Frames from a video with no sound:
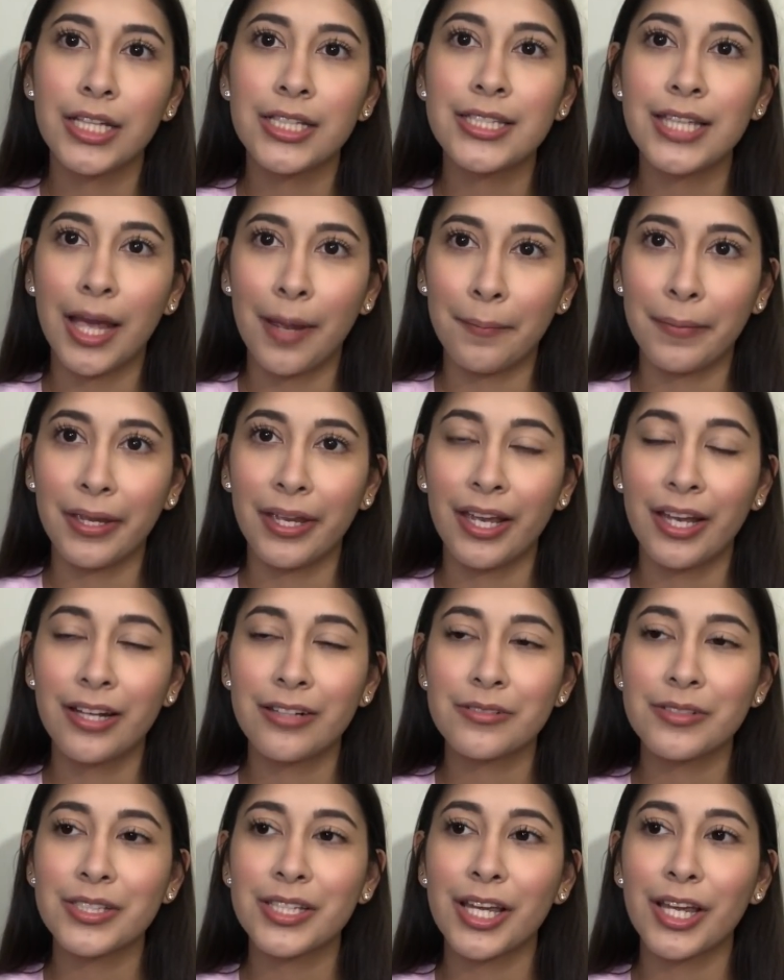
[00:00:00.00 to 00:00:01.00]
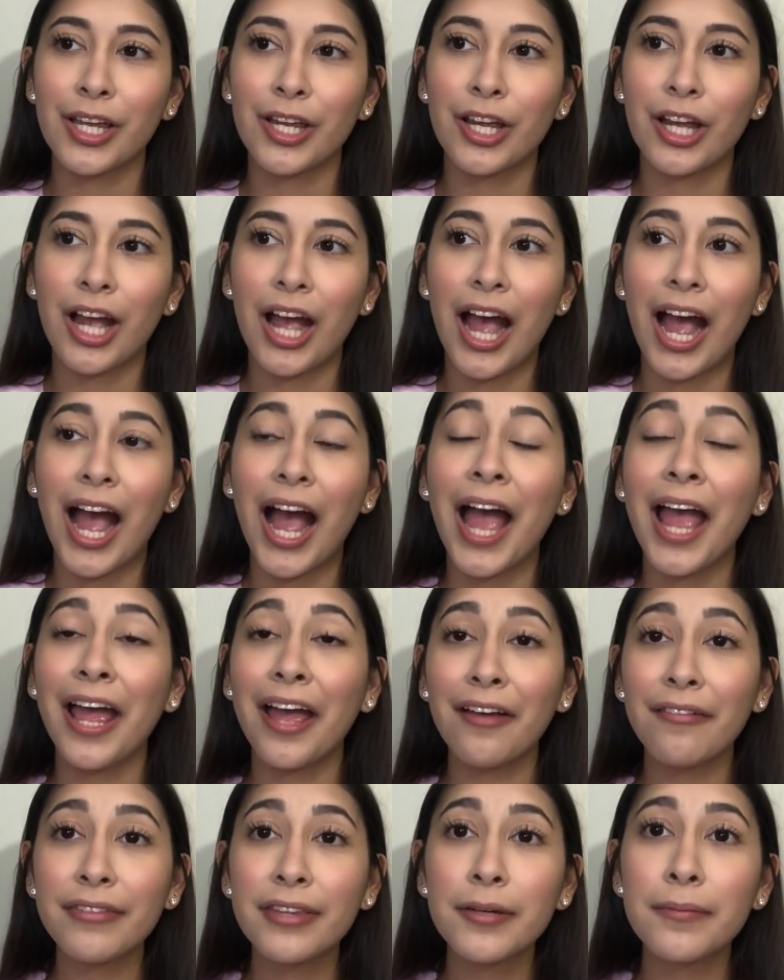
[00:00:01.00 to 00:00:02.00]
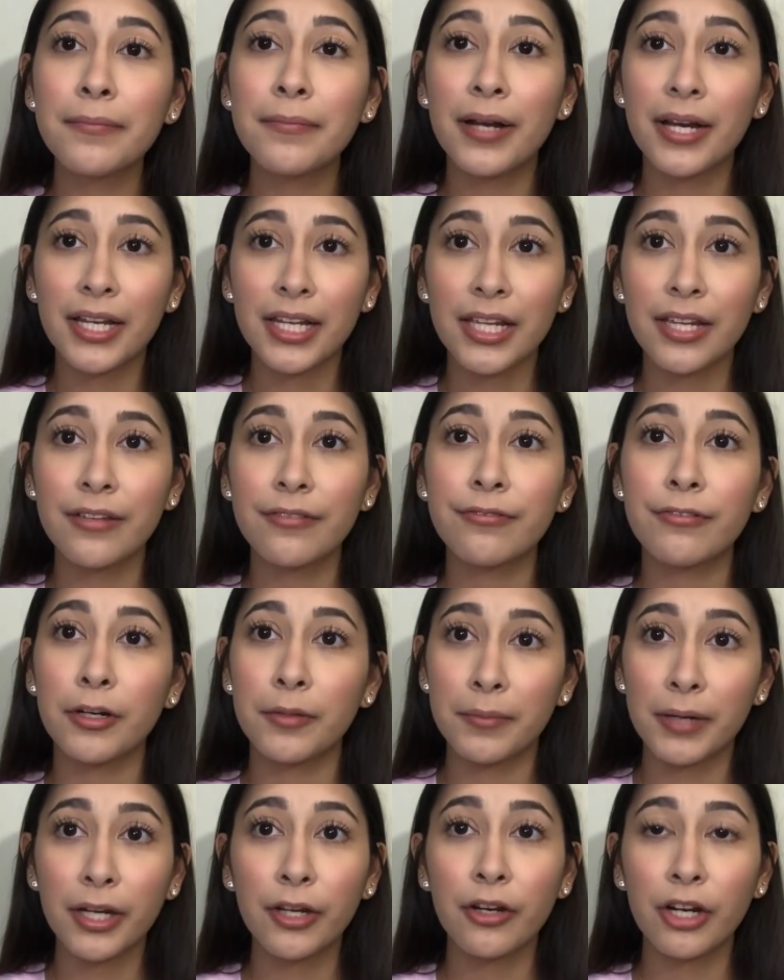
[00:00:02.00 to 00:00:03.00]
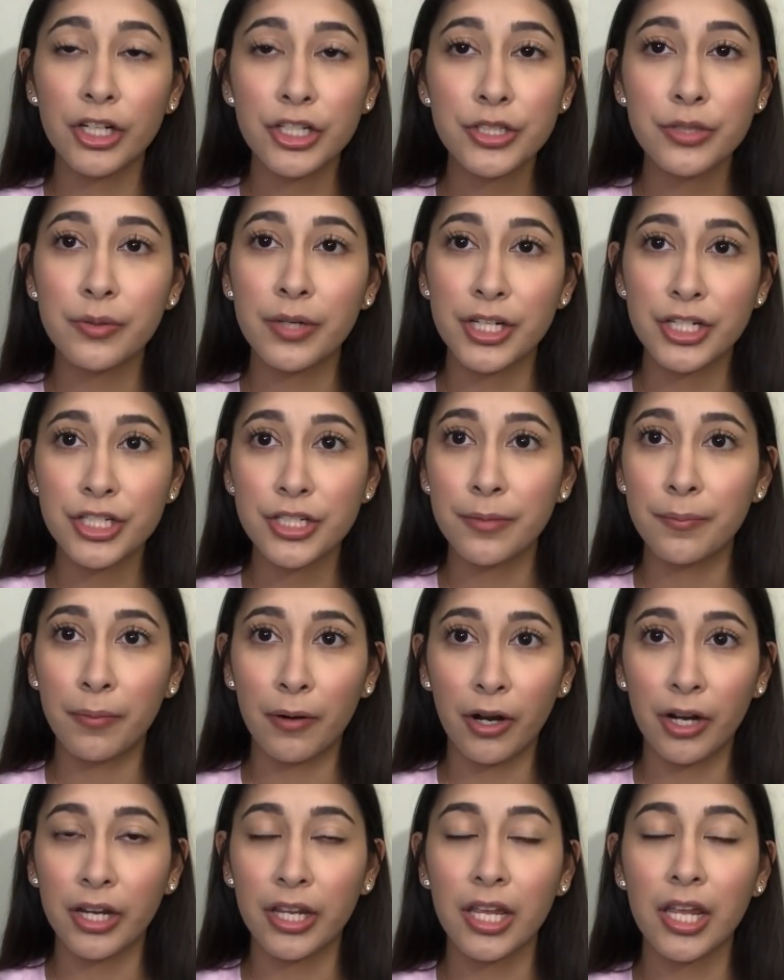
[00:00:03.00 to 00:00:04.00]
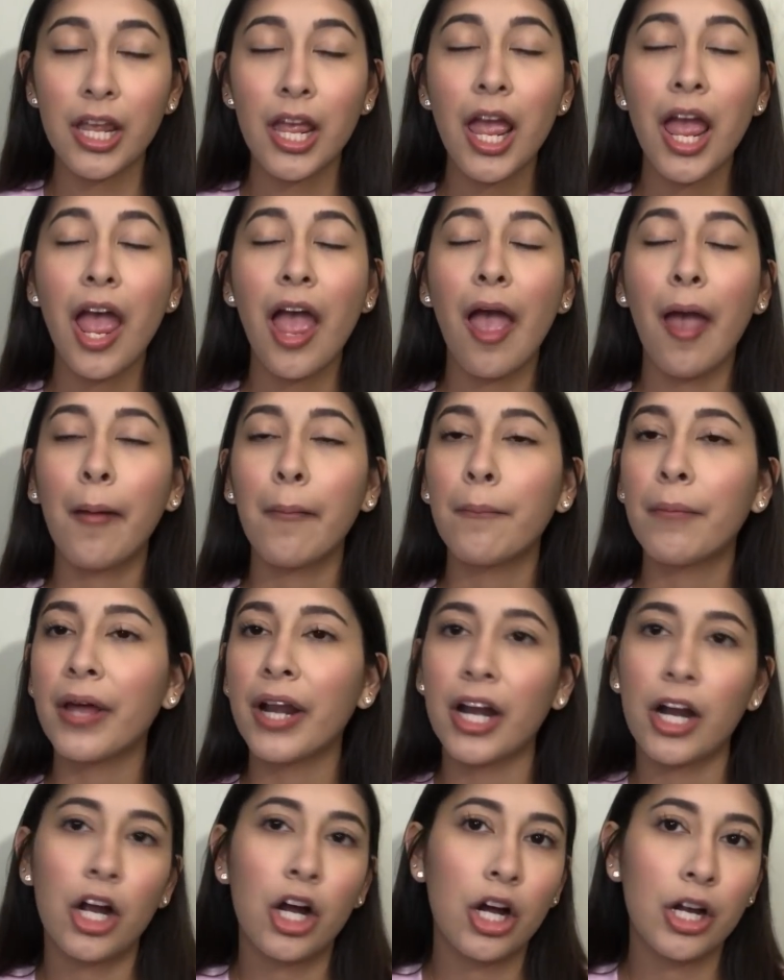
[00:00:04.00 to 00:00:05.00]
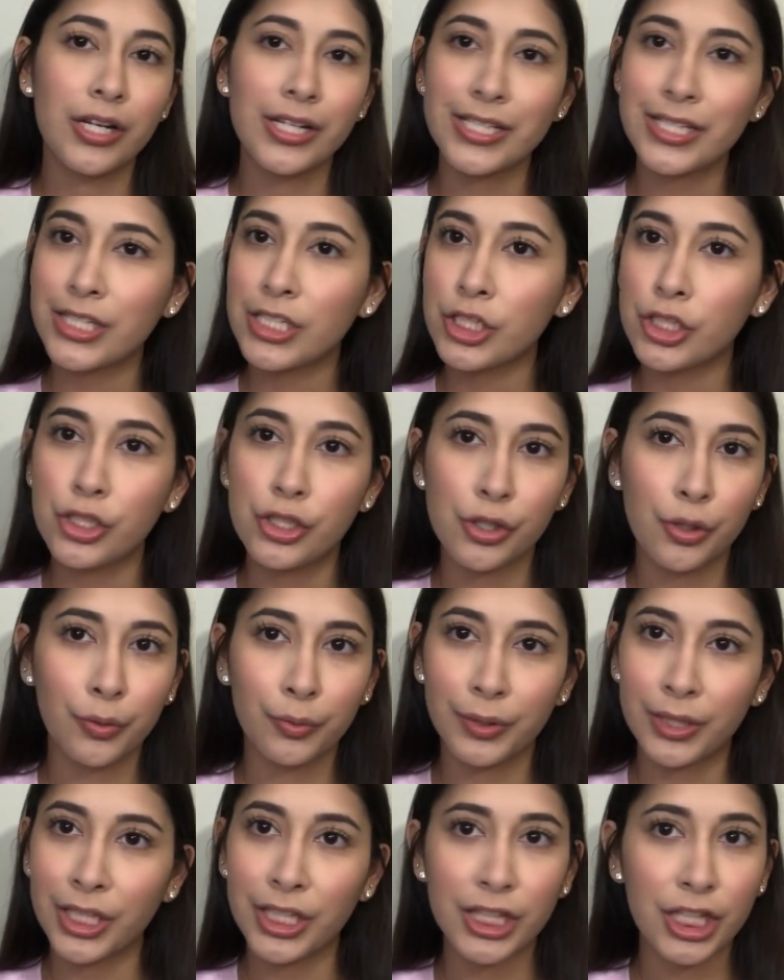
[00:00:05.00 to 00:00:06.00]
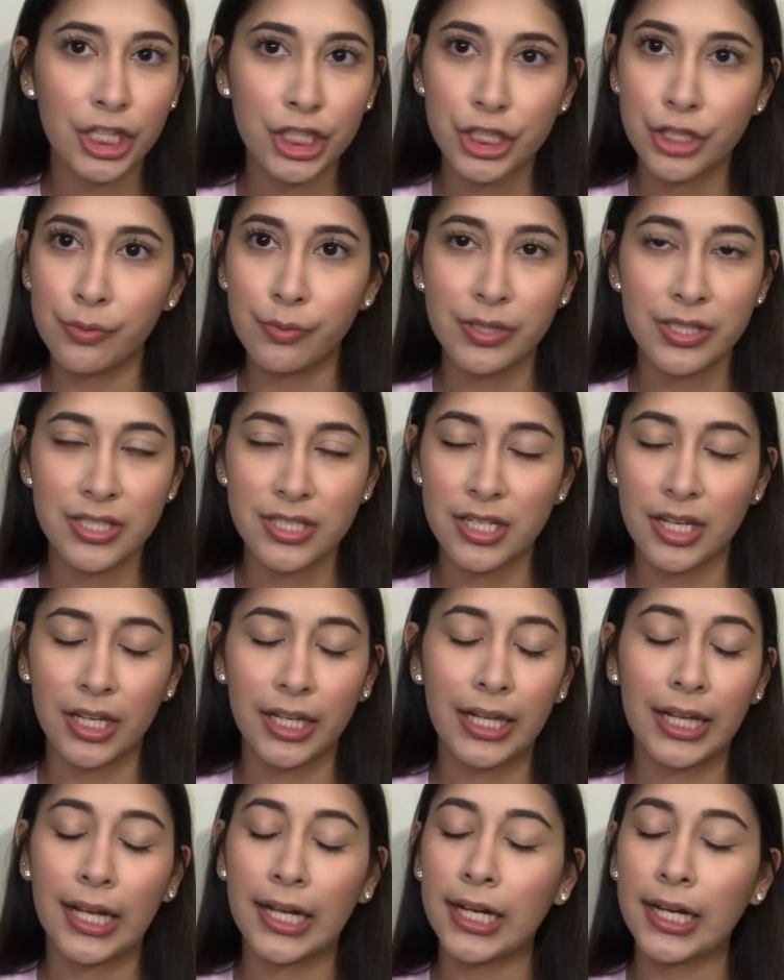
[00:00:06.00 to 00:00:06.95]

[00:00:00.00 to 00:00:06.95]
damn it. And I was like, I have the money from my graduation party, but I honestly don't think that she would steal it.